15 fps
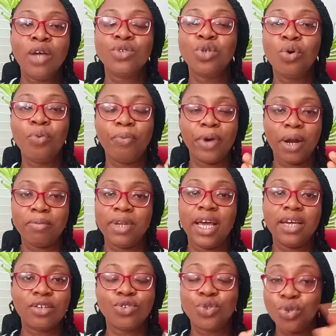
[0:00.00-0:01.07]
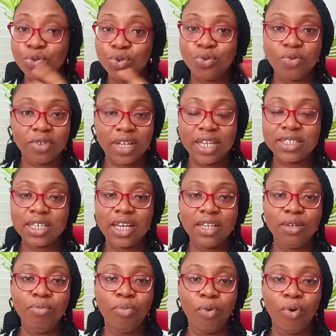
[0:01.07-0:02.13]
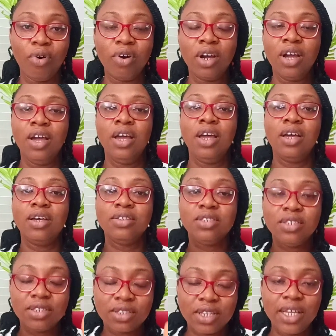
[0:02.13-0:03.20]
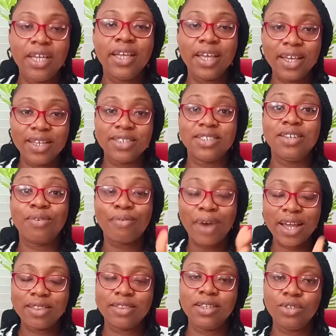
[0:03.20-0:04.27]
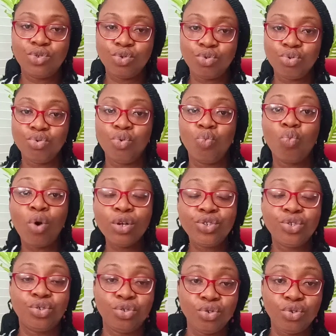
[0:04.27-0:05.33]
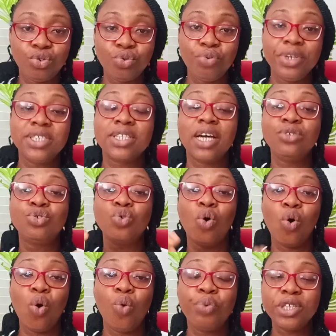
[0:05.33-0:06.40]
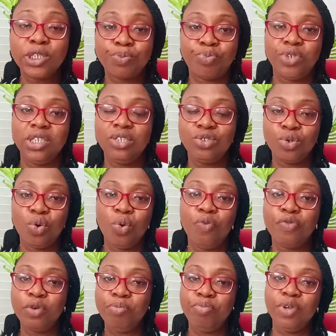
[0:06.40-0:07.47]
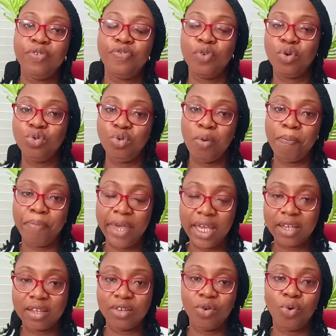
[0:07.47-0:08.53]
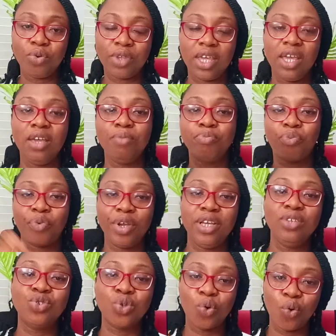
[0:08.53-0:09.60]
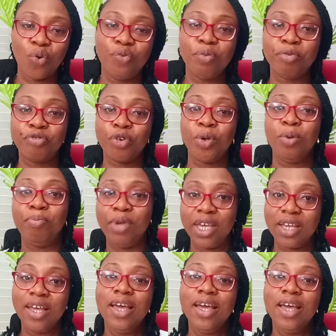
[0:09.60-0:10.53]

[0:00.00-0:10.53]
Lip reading: So, but I'm like, don't do that anymore. The thing is, the right thing to do, what you should do is that you should always preheat your oven before you bake, okay? Preheat your oven before you bake.